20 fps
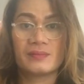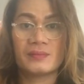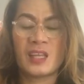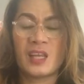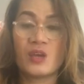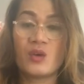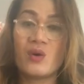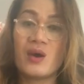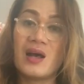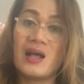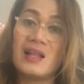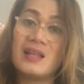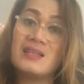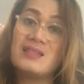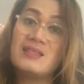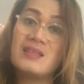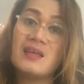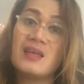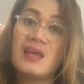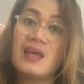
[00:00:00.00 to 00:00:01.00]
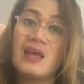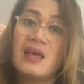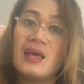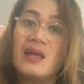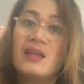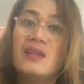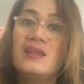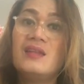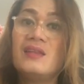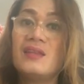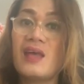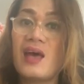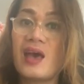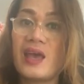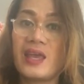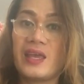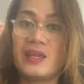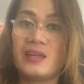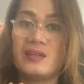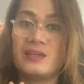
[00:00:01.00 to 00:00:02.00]
equals
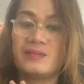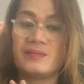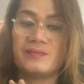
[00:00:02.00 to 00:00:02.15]
9.